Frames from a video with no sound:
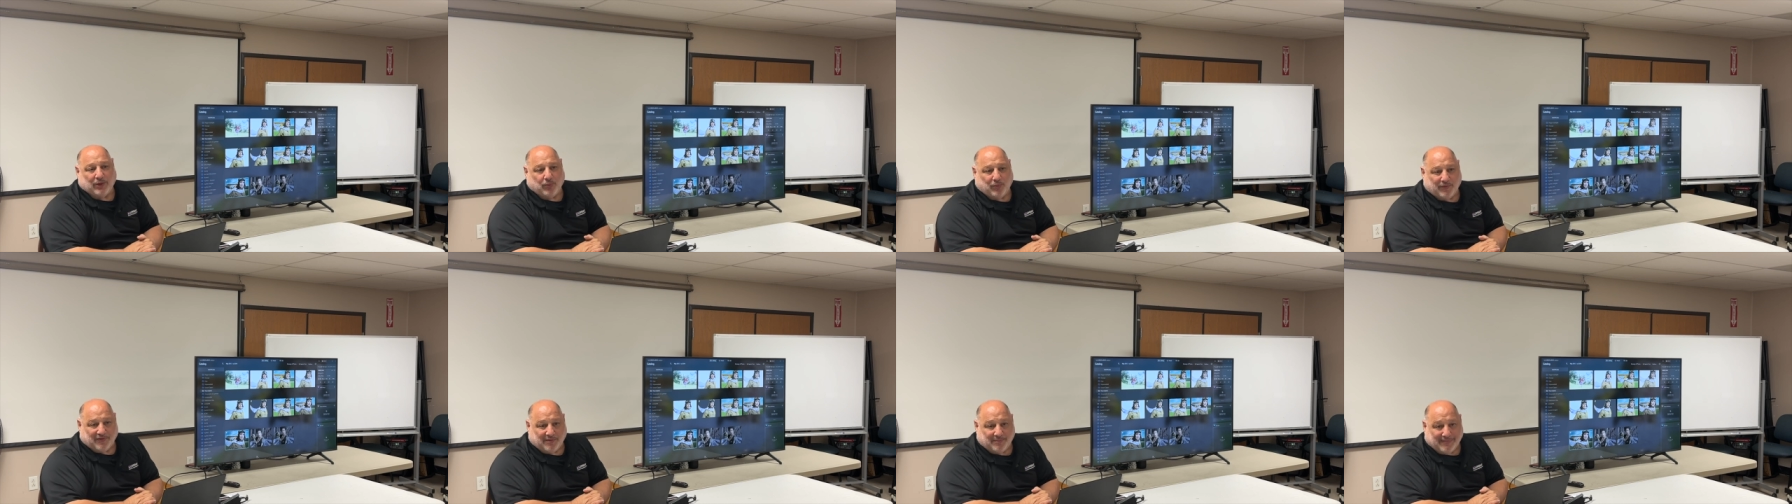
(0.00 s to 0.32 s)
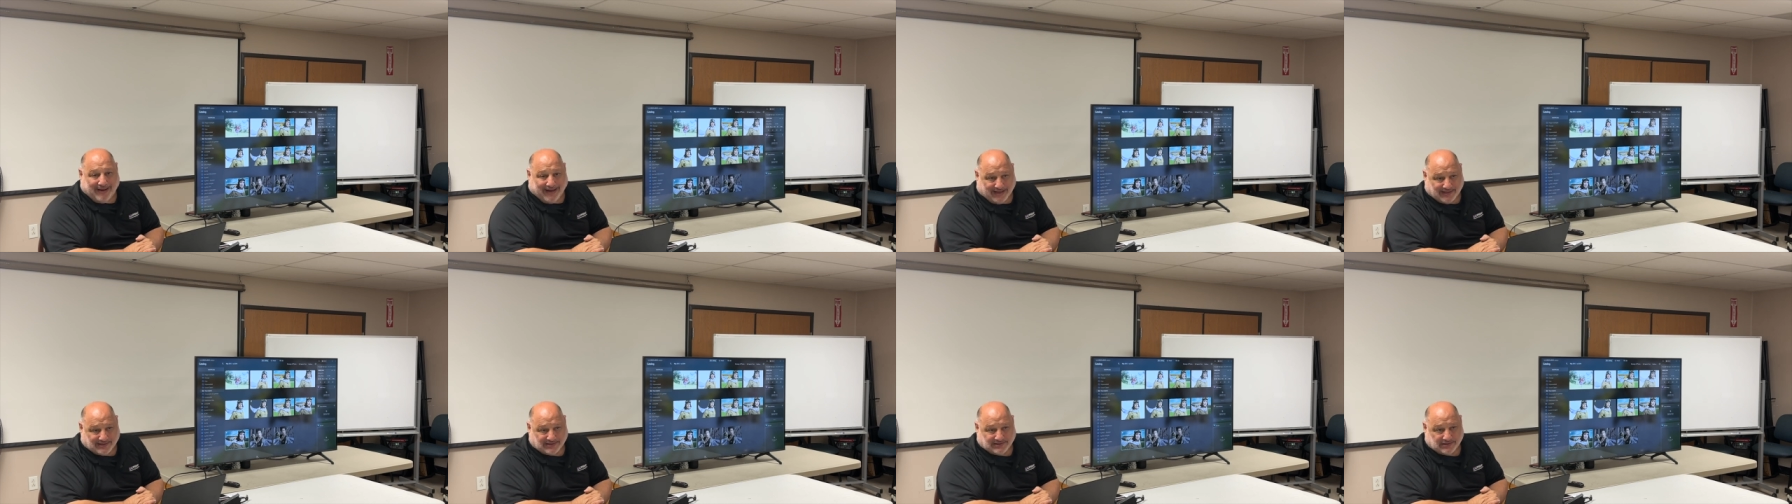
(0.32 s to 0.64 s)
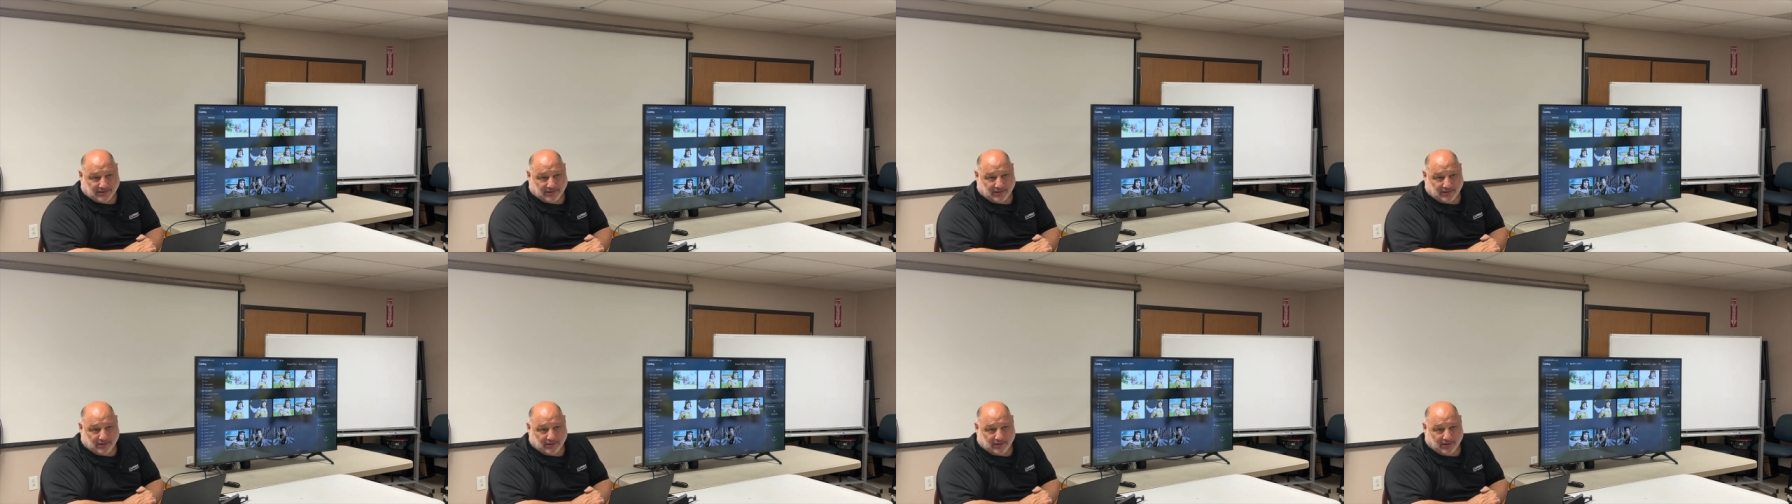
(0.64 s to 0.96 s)
it with a mask.
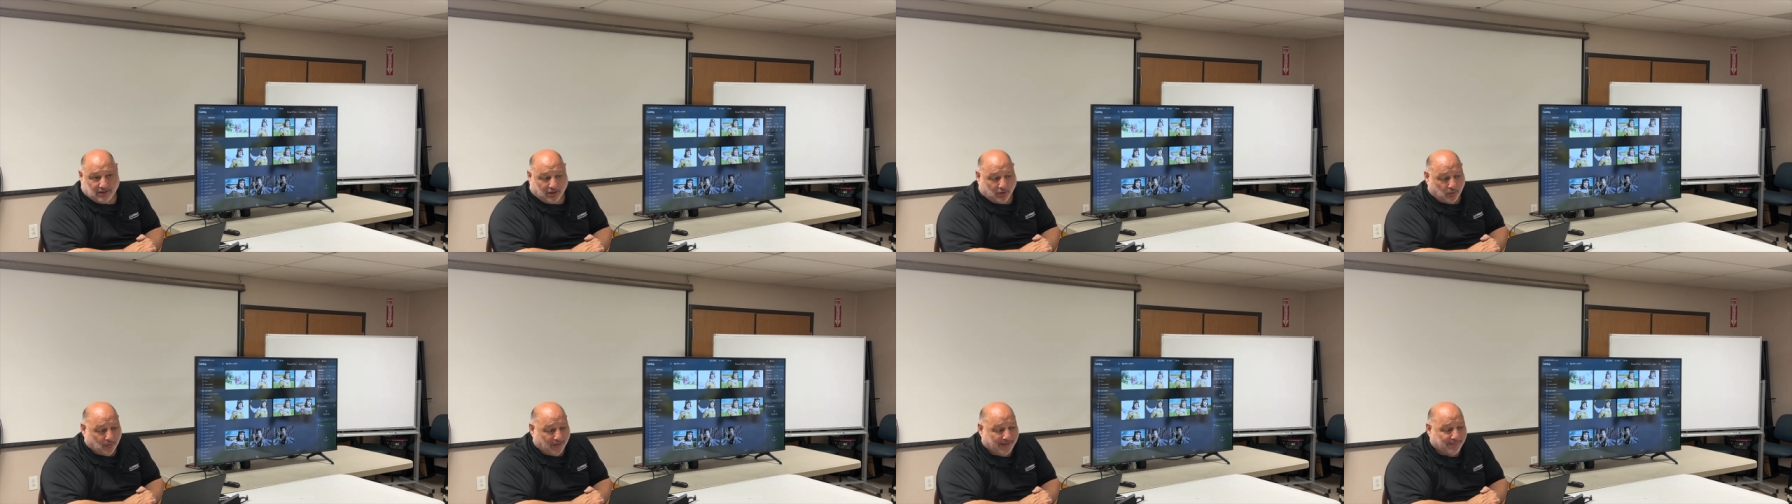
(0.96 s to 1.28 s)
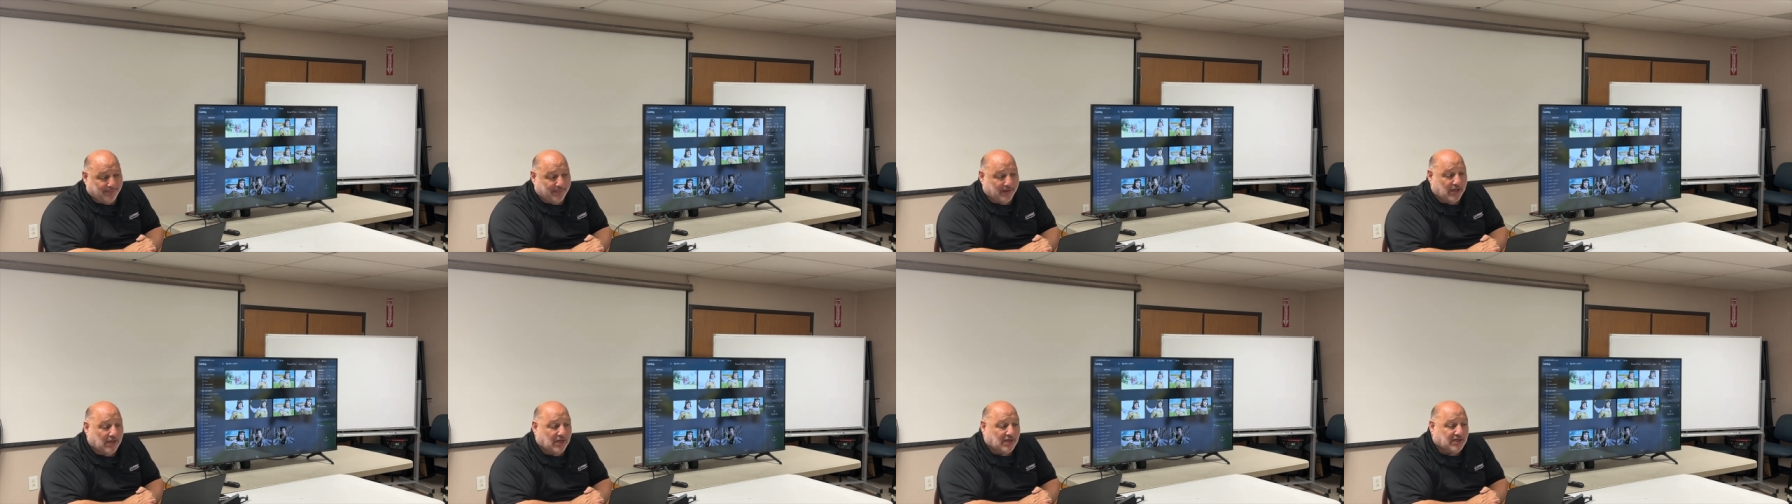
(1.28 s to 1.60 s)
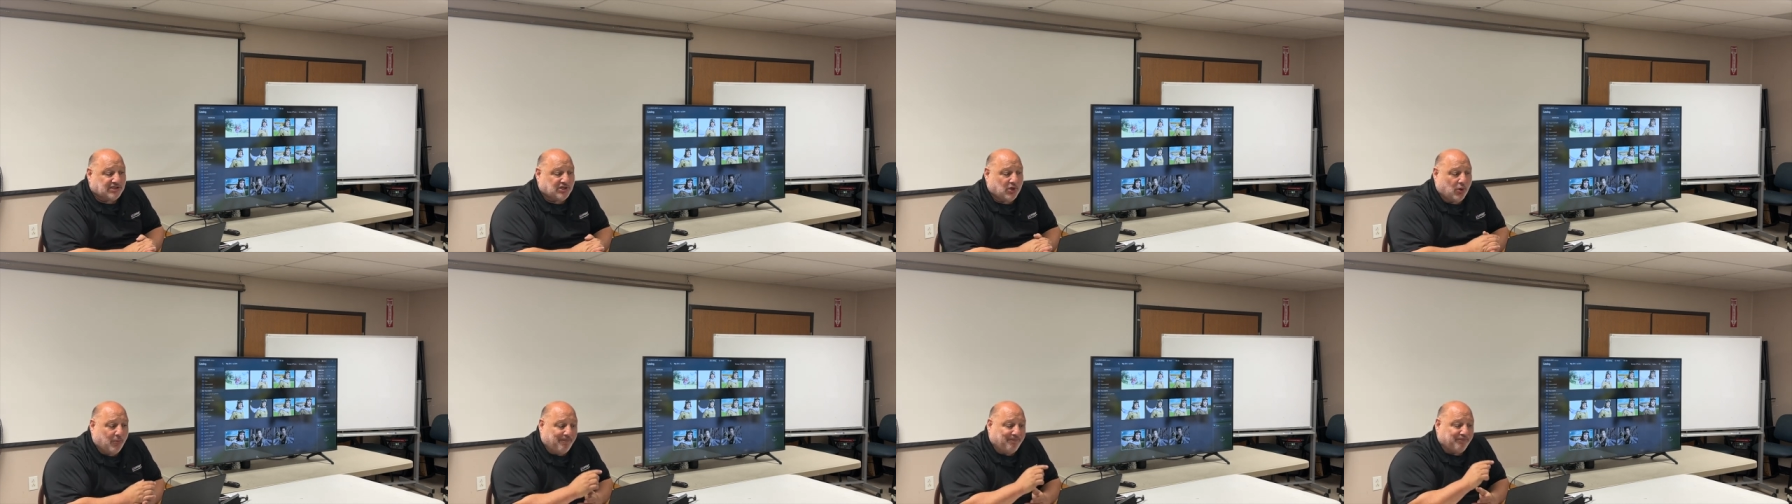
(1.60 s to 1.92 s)
All right?
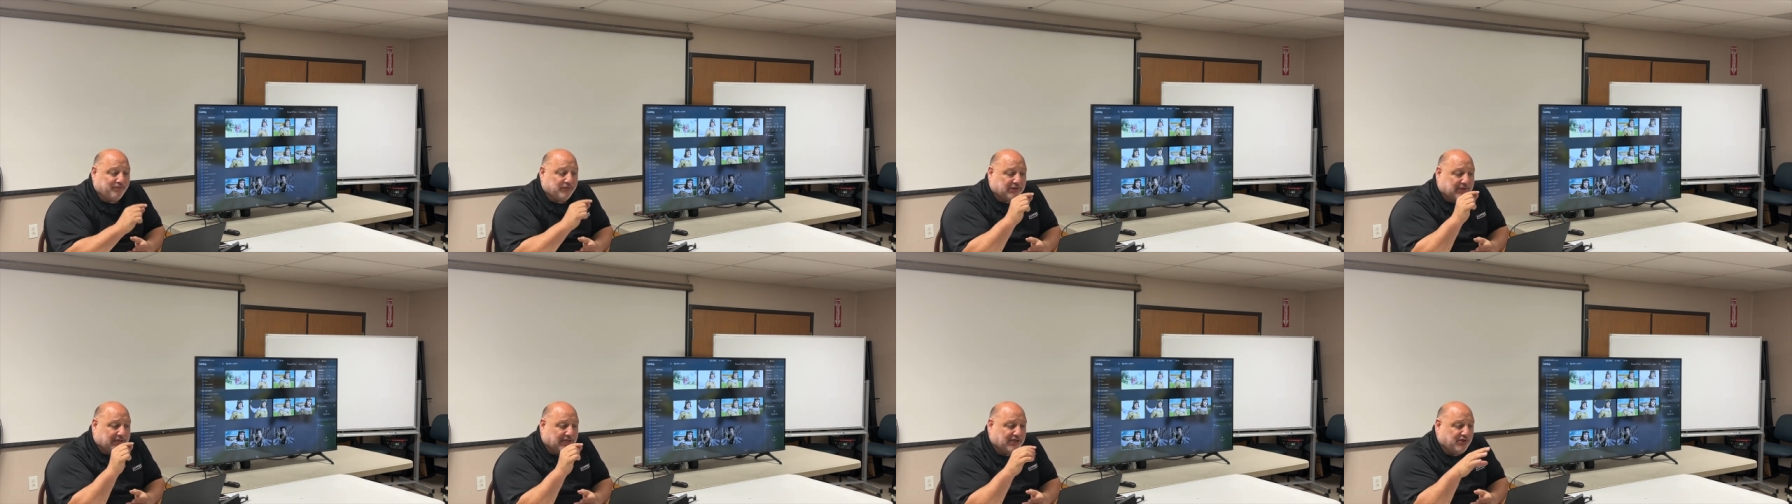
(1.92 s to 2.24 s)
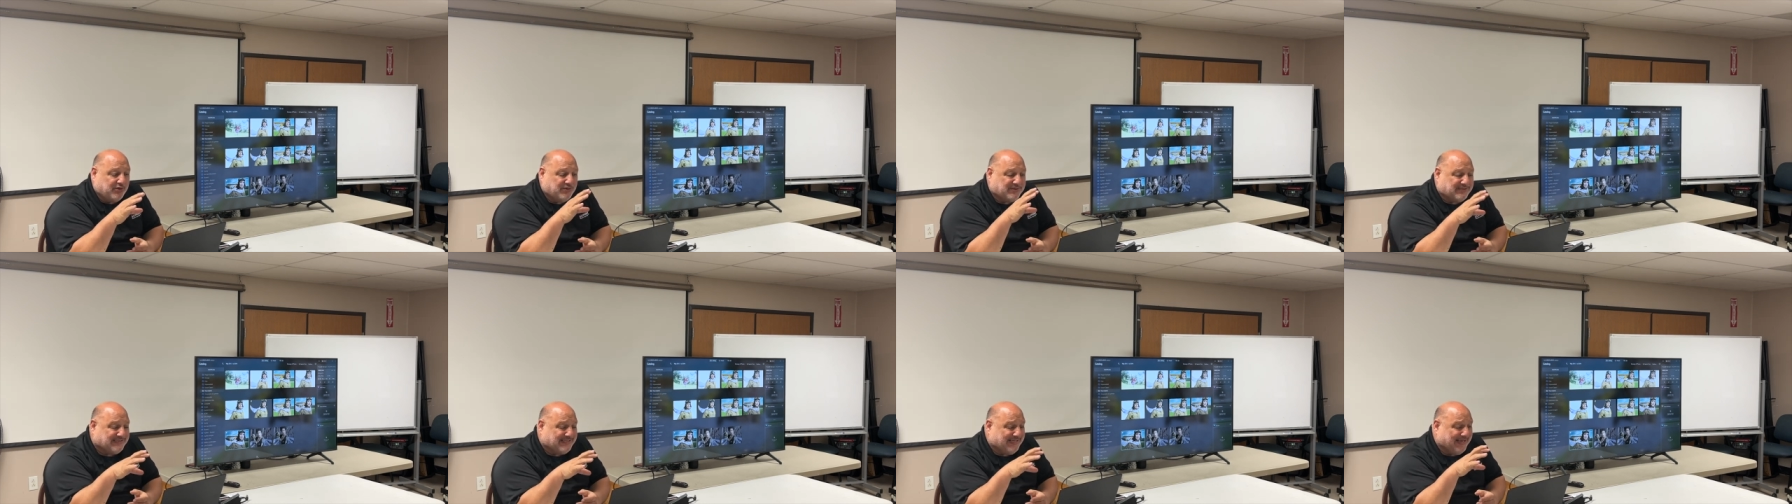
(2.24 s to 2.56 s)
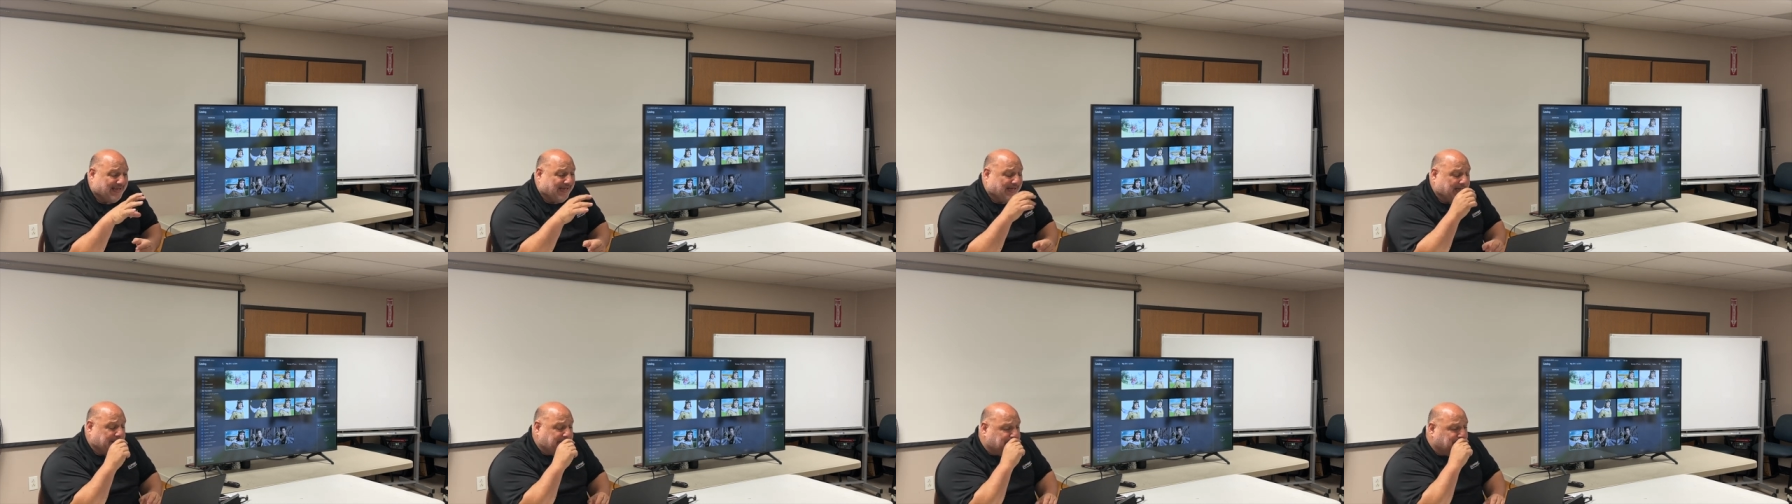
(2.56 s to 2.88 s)
So, can you
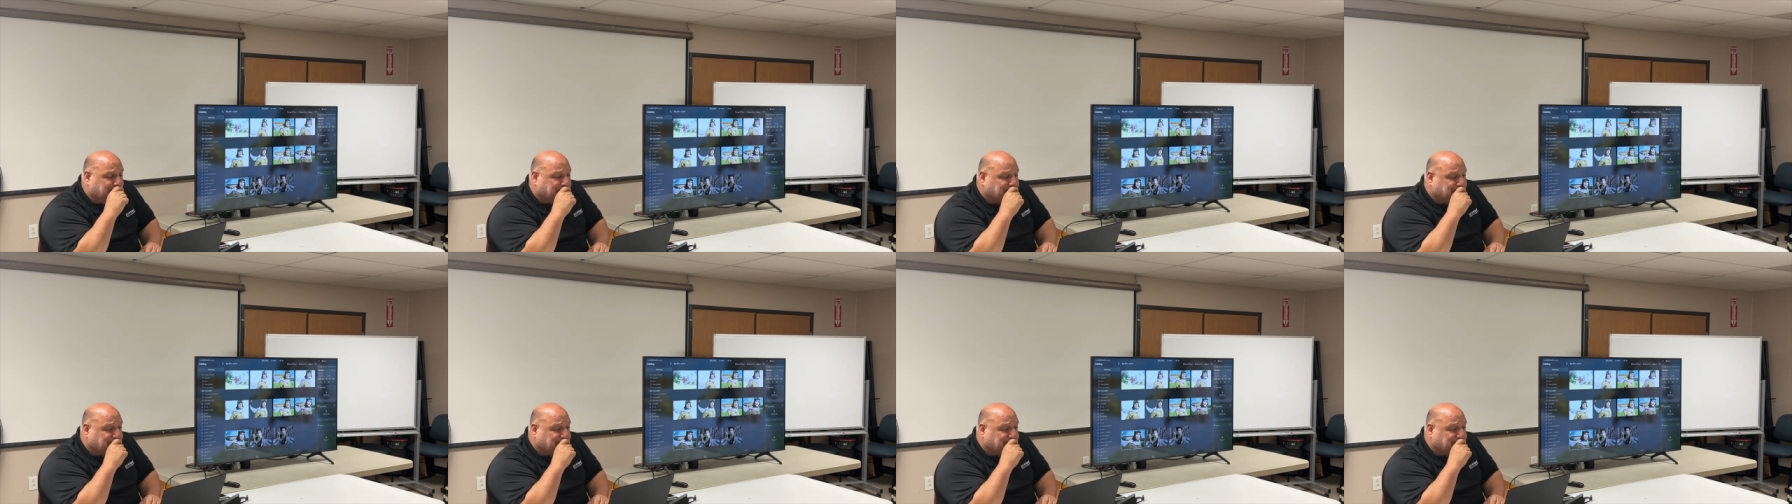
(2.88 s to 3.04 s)
see